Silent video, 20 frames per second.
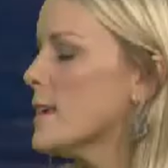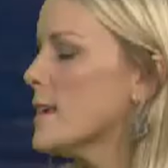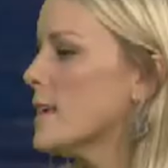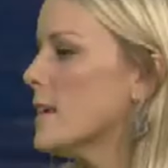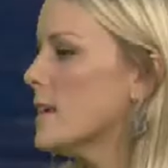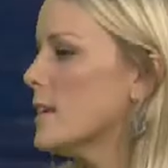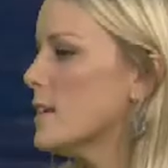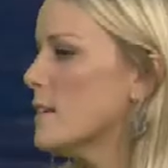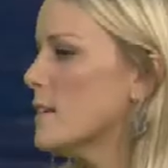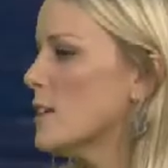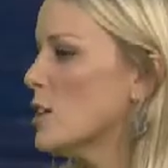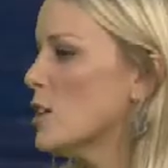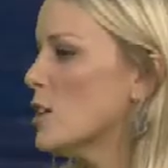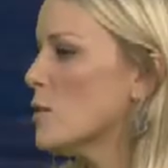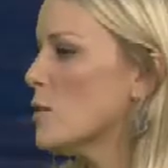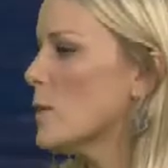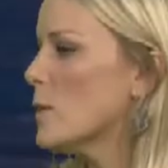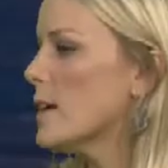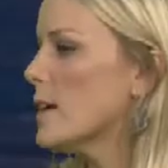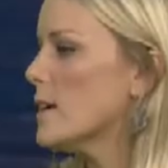thing, you
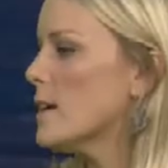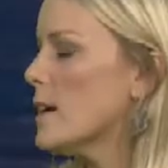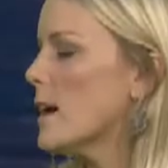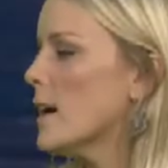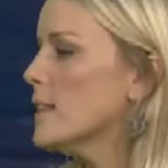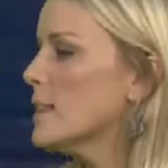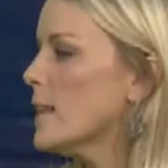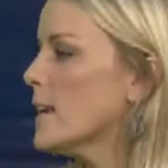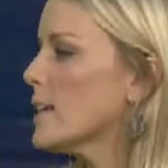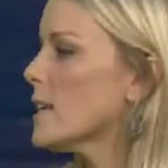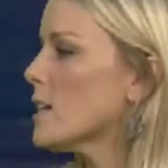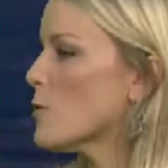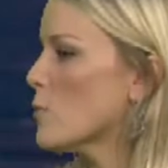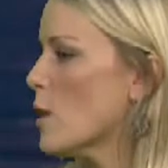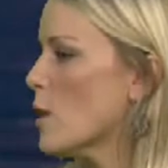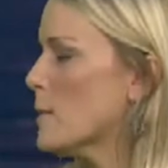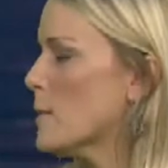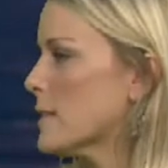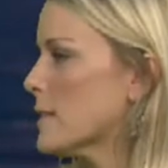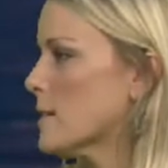know, unlike an
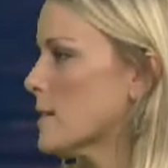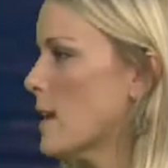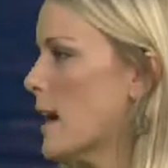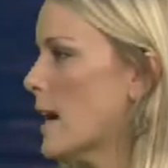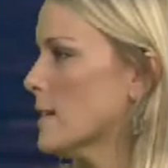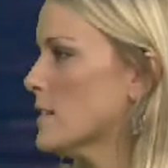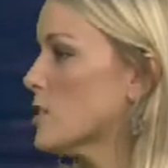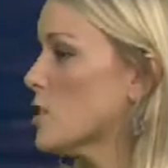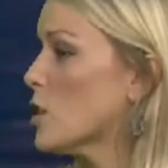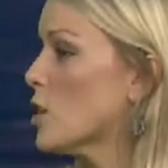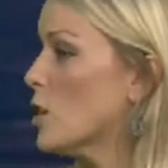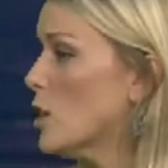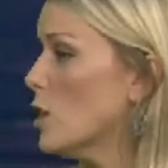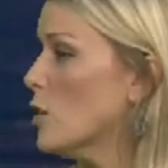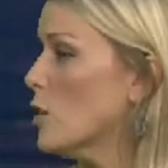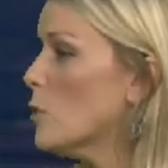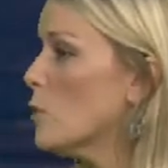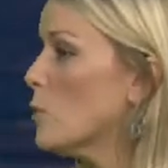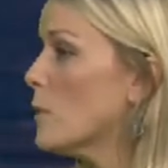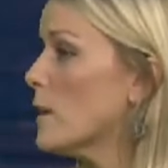aerobics class, the
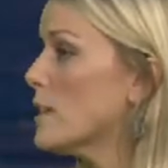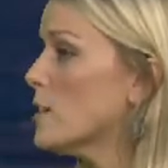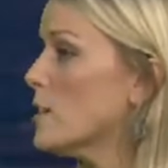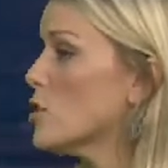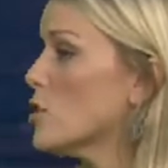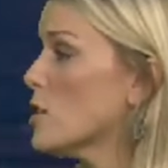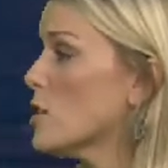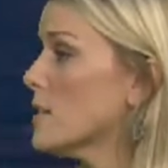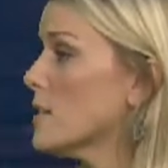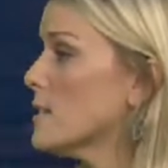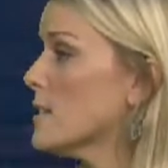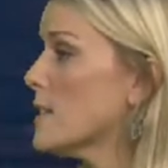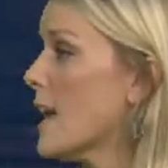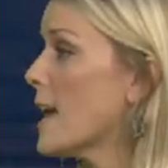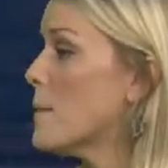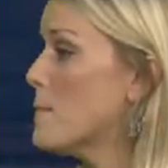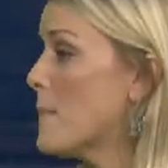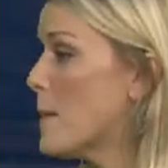cue is just a